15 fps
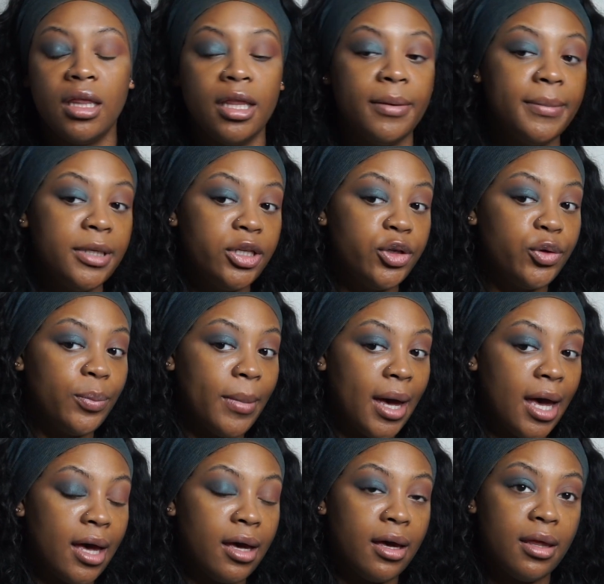Let me do
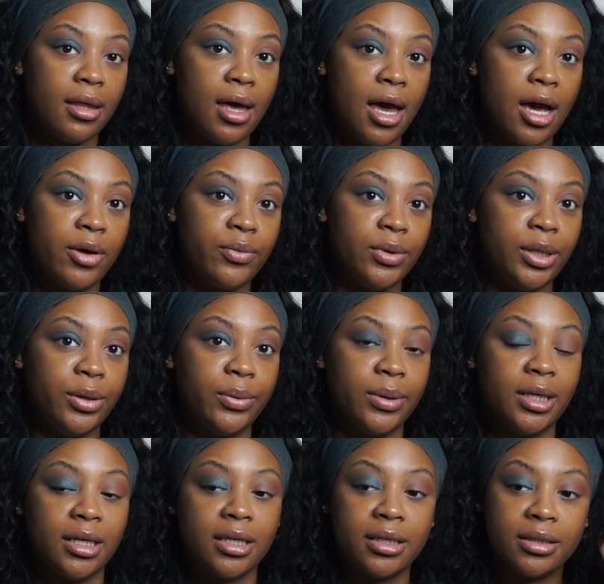my other eye really
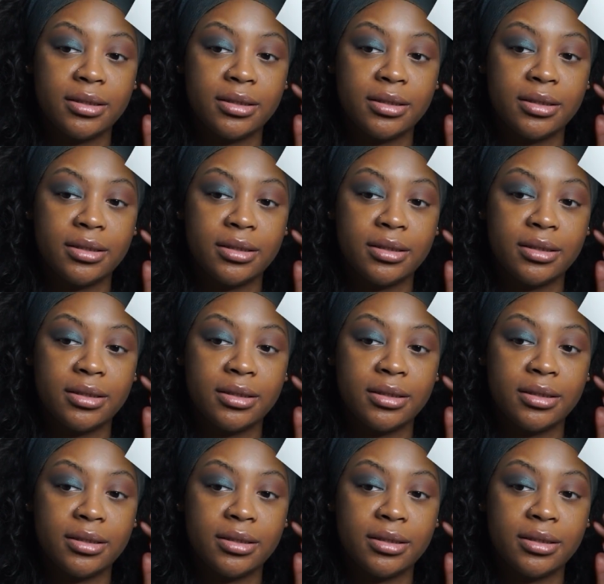quick.